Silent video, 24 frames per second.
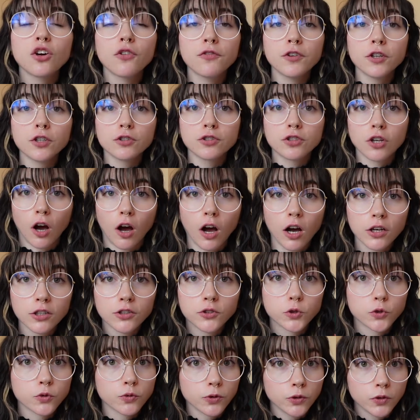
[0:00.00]
if your dog
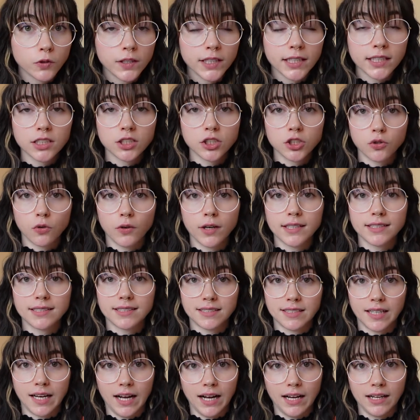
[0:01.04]
truly enjoys
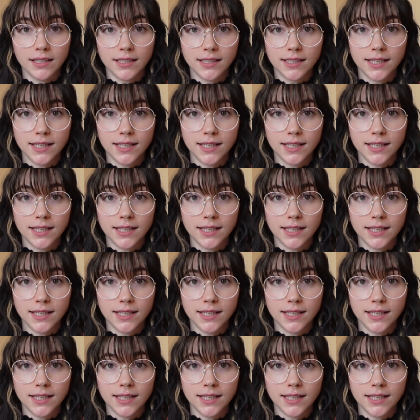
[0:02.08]
tug,